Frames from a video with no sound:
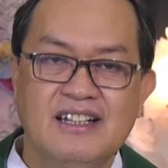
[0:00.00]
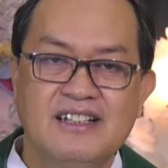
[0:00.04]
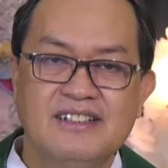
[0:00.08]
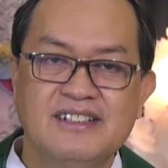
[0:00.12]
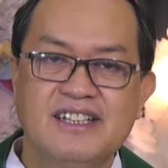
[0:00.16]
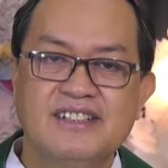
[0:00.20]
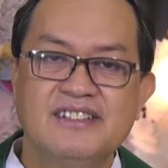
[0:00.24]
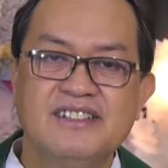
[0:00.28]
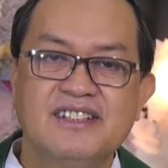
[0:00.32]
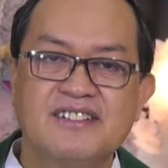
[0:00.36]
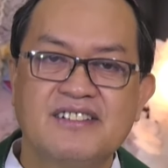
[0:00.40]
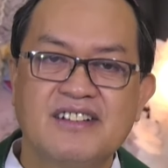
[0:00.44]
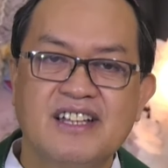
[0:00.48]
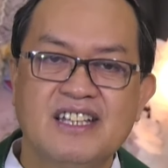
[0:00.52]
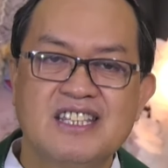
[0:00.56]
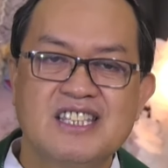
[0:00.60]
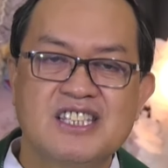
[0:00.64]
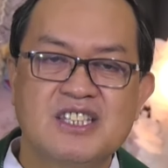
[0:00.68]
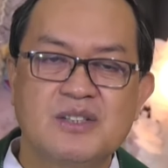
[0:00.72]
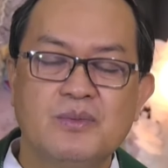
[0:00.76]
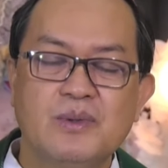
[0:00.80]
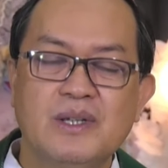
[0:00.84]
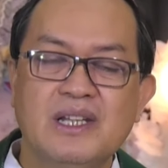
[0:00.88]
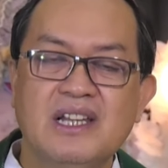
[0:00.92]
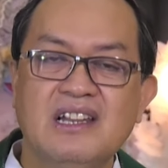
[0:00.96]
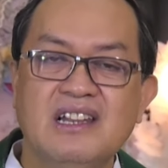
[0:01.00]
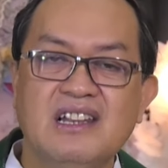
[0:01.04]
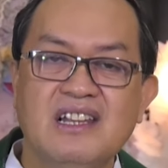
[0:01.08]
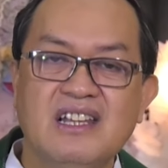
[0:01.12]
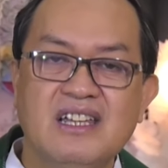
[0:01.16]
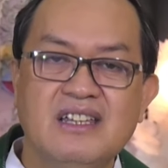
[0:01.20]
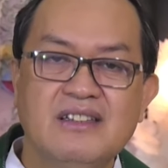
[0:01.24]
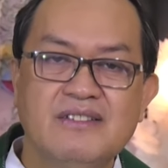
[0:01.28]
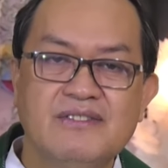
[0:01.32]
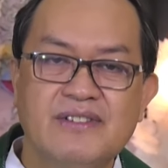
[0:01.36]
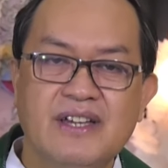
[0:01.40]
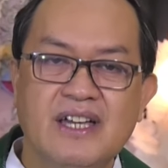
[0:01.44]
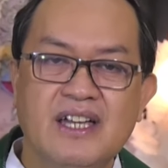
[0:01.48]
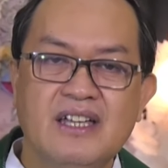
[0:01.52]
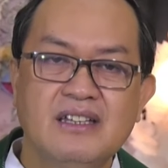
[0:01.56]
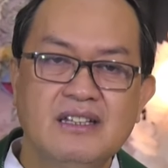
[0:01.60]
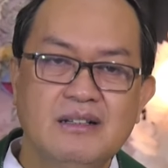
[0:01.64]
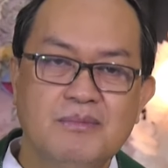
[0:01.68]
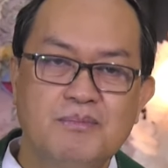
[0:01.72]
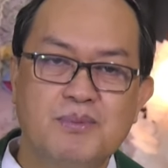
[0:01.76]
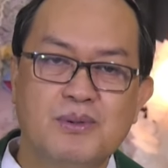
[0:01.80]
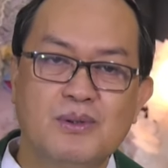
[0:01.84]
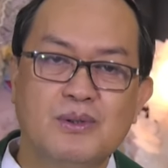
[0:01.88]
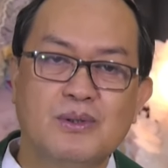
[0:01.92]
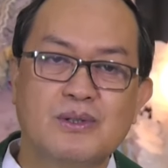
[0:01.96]
then the rich will live and
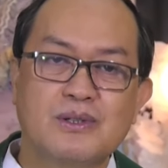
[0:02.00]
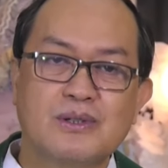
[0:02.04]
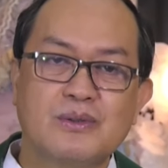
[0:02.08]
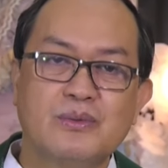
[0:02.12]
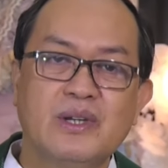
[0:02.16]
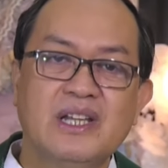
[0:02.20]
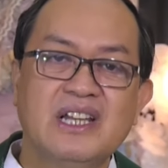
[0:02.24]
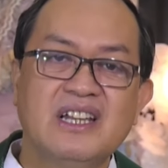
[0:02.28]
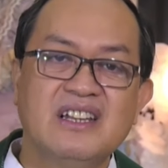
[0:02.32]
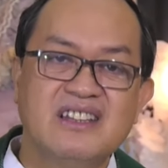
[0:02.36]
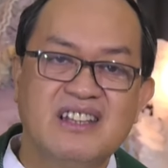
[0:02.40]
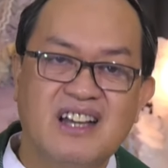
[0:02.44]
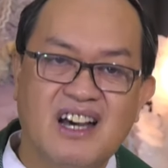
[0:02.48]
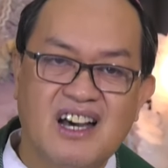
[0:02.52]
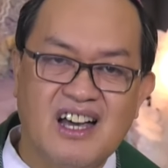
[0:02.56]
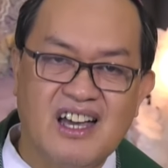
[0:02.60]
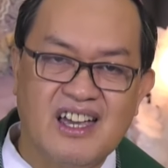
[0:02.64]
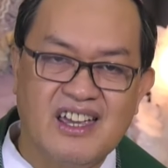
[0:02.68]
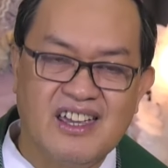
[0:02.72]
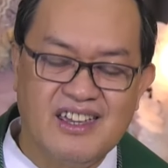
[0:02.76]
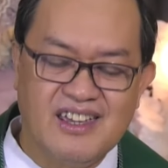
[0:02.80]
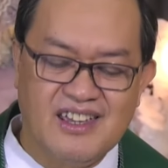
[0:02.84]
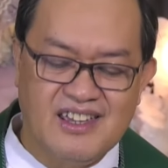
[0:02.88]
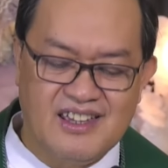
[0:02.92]
the poor will die.